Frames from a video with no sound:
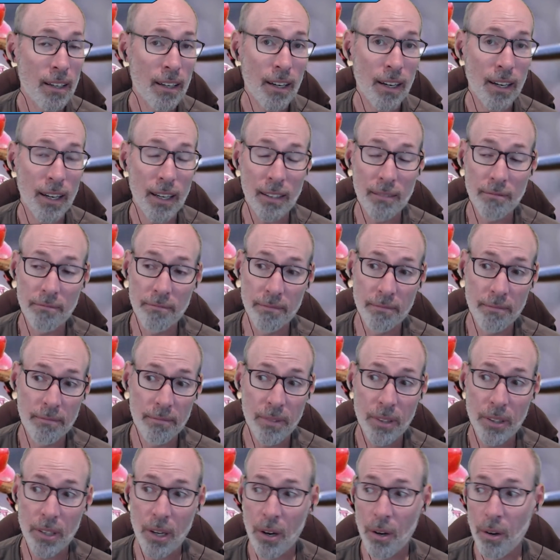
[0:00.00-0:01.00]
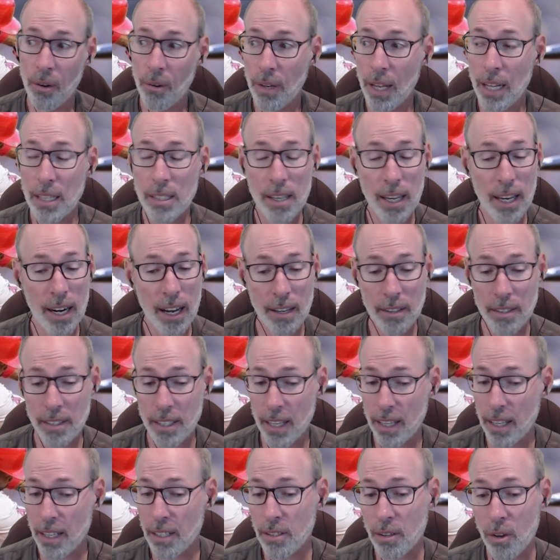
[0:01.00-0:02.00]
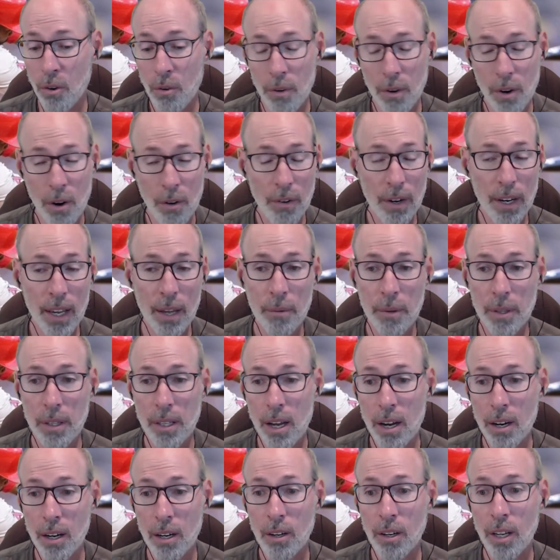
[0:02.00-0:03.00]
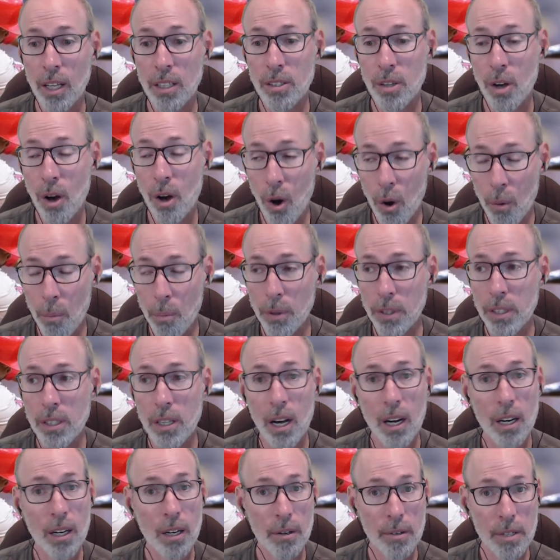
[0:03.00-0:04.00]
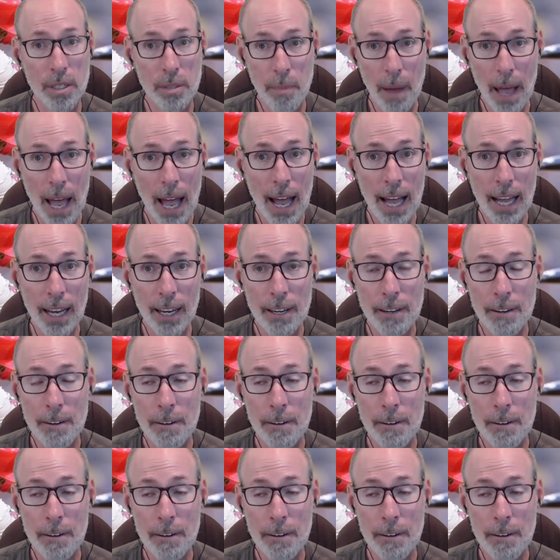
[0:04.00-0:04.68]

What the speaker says: And I said this over and over again with Tucker, let's hope when Tucker is back